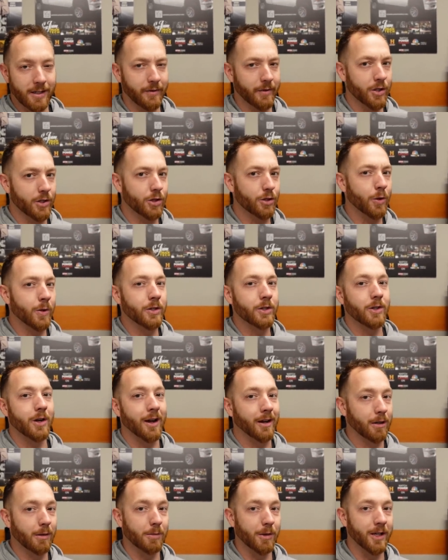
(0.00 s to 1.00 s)
If you're just doing
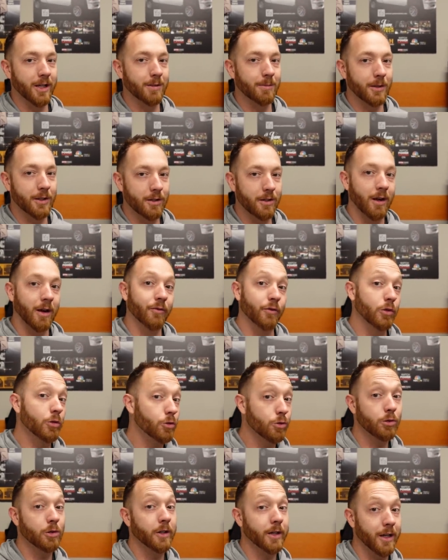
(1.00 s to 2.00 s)
stock replacement stuff,
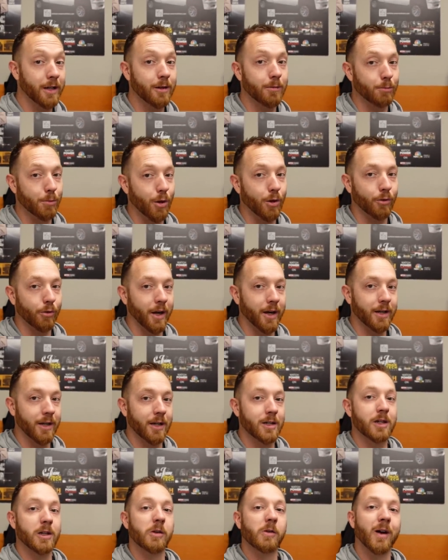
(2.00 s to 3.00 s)
usually it'll bolt right
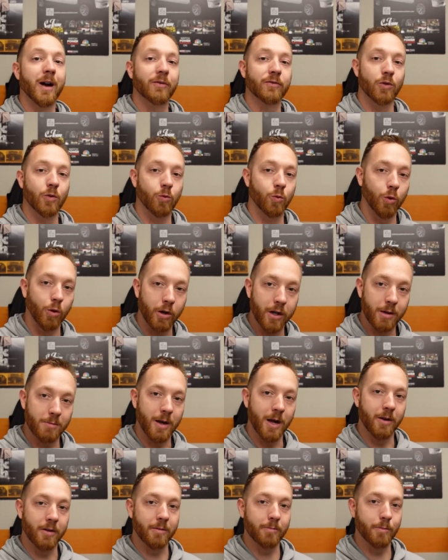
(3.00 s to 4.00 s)
in and you don't have to worry
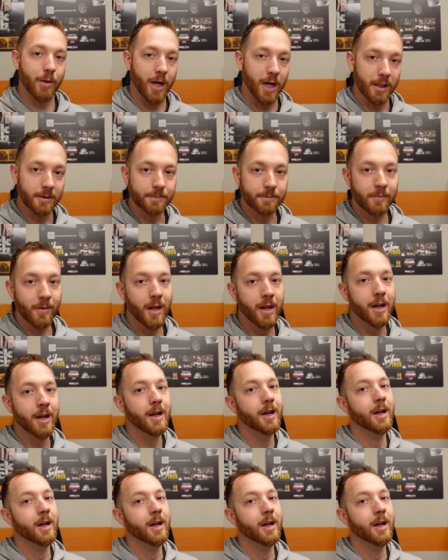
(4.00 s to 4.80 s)
about it. But